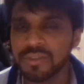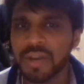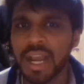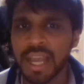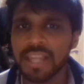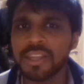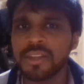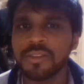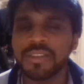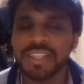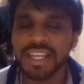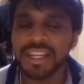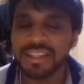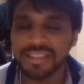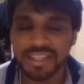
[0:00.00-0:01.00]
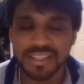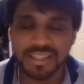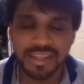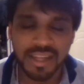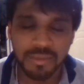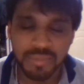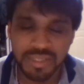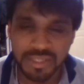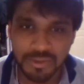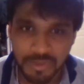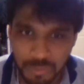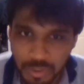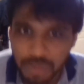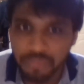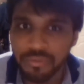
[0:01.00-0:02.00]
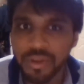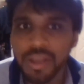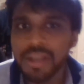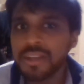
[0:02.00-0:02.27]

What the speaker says: Haikyuu second season, episode 12.